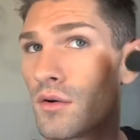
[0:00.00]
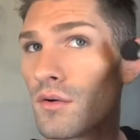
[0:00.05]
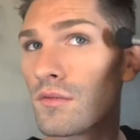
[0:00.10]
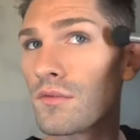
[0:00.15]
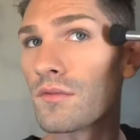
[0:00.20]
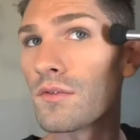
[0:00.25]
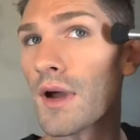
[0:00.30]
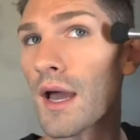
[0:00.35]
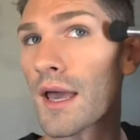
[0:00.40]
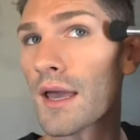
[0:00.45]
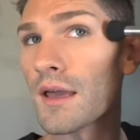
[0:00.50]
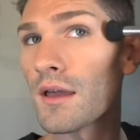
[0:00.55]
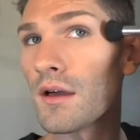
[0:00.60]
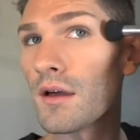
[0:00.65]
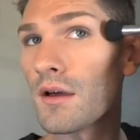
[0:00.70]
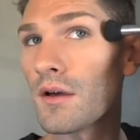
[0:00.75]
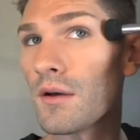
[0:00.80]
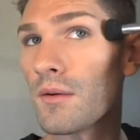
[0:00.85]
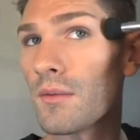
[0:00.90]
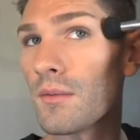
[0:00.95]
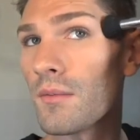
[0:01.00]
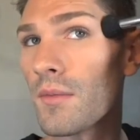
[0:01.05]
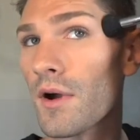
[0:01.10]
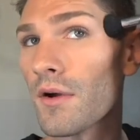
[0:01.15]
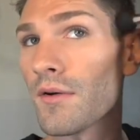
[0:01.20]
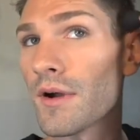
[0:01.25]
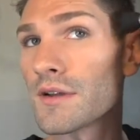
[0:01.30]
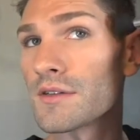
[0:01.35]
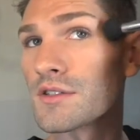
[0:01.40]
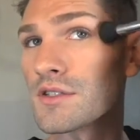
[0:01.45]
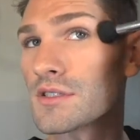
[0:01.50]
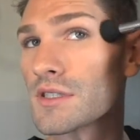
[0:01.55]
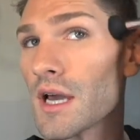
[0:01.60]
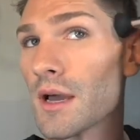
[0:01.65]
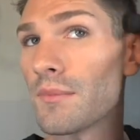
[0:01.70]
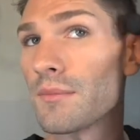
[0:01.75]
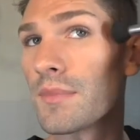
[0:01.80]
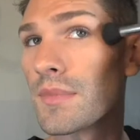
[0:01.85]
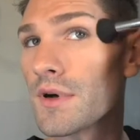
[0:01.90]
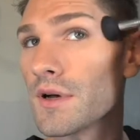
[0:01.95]
right around your
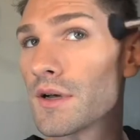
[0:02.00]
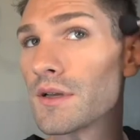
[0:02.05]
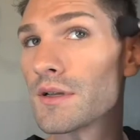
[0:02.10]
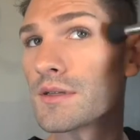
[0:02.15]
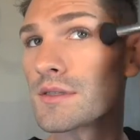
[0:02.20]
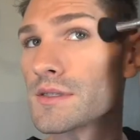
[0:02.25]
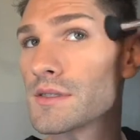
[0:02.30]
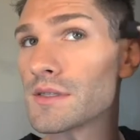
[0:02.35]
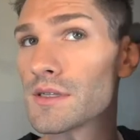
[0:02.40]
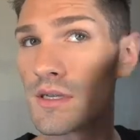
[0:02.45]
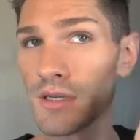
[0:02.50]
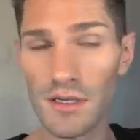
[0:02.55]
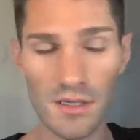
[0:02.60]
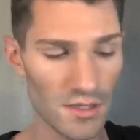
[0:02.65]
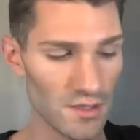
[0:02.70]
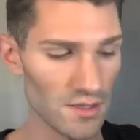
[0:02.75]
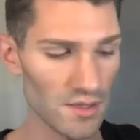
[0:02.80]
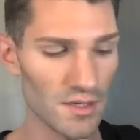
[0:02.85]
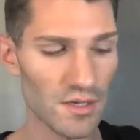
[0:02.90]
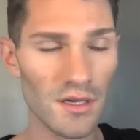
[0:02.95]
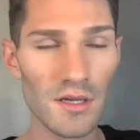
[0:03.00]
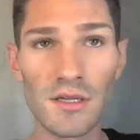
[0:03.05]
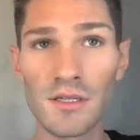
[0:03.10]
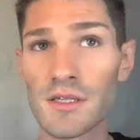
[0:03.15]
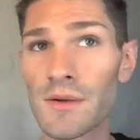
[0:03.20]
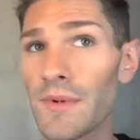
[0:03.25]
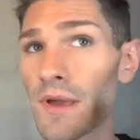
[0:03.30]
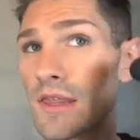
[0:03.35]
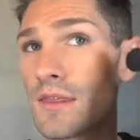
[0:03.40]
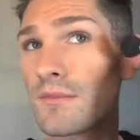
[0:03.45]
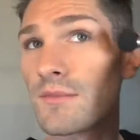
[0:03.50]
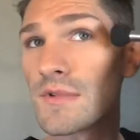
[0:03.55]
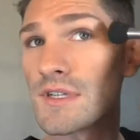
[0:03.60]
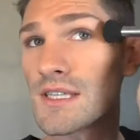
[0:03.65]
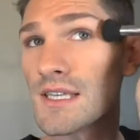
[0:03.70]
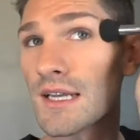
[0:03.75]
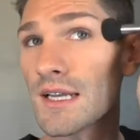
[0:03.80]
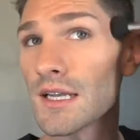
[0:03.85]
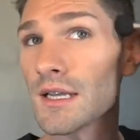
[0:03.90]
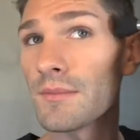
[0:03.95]
temples to make them
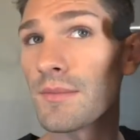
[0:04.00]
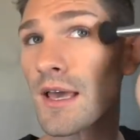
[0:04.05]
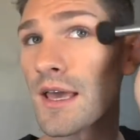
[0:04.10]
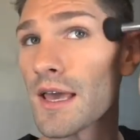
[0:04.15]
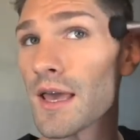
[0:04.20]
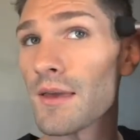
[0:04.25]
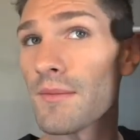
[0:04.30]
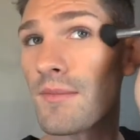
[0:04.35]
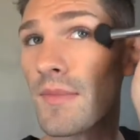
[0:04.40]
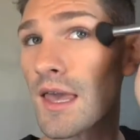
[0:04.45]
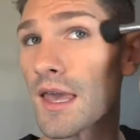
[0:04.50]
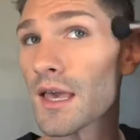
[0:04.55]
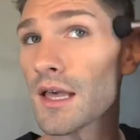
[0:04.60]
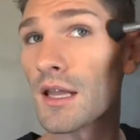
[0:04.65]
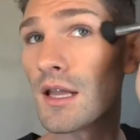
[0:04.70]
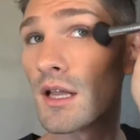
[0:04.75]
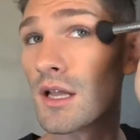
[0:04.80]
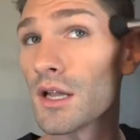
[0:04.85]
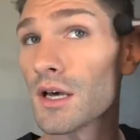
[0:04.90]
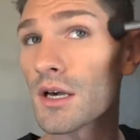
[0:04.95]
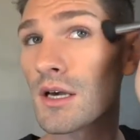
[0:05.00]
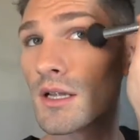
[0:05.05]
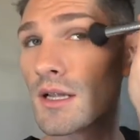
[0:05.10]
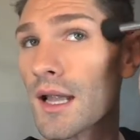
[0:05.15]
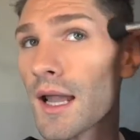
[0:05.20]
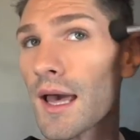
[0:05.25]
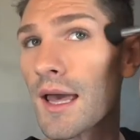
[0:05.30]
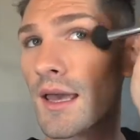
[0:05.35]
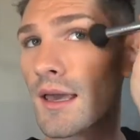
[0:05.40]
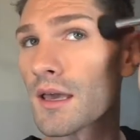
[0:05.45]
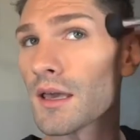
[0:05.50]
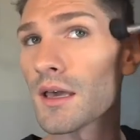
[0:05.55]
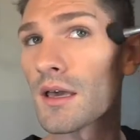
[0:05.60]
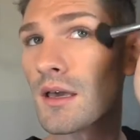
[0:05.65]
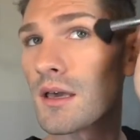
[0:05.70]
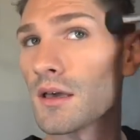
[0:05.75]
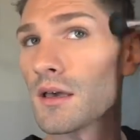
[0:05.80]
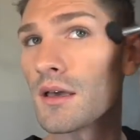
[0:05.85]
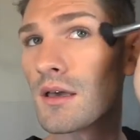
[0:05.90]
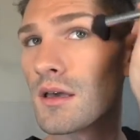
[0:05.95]
recede a little bit and make it look like
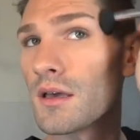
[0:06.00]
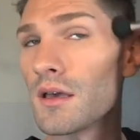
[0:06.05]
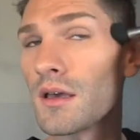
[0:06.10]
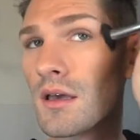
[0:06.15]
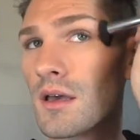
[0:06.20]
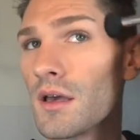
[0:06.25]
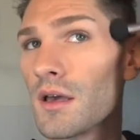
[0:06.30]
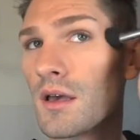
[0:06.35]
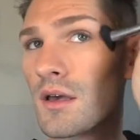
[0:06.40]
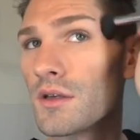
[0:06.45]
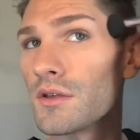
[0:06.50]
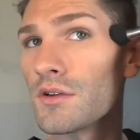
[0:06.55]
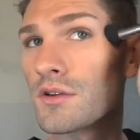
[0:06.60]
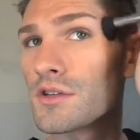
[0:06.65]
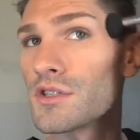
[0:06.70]
your